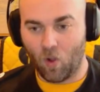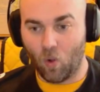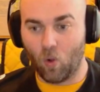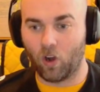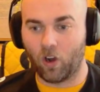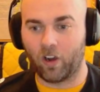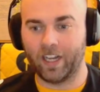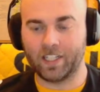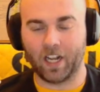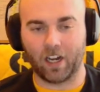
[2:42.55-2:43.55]

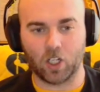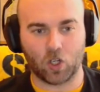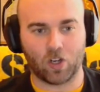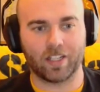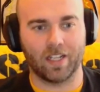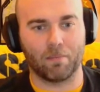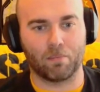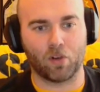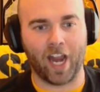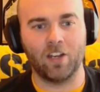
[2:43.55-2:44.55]
Or is he going to trust in a
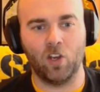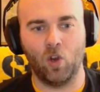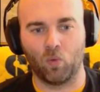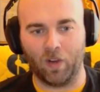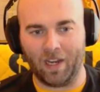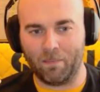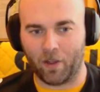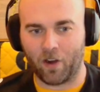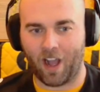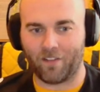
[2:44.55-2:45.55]
brand new
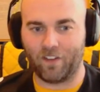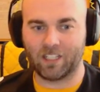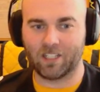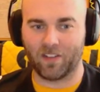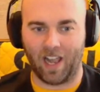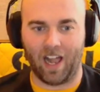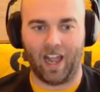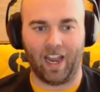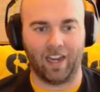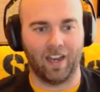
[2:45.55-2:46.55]
rebuild offensive
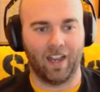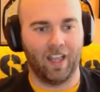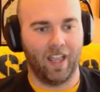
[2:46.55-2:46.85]
line